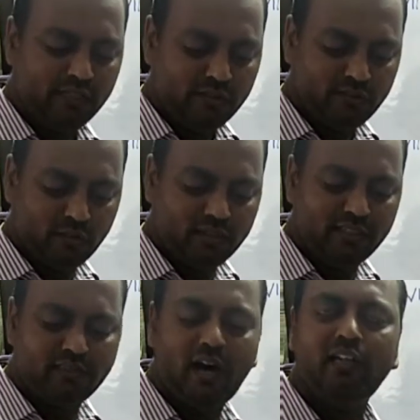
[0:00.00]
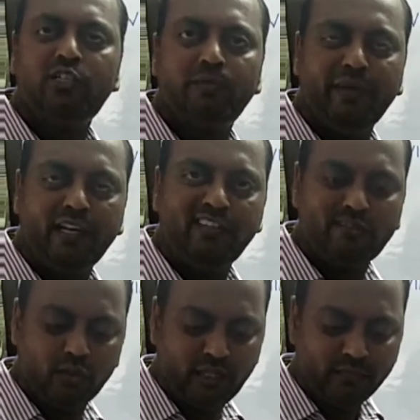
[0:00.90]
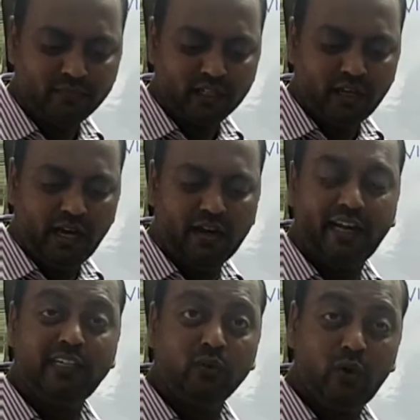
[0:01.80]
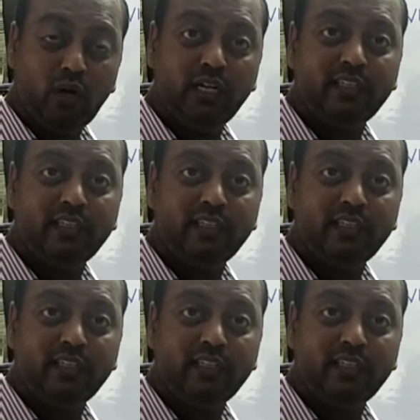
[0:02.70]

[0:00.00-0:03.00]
So these all should be restored and right to hold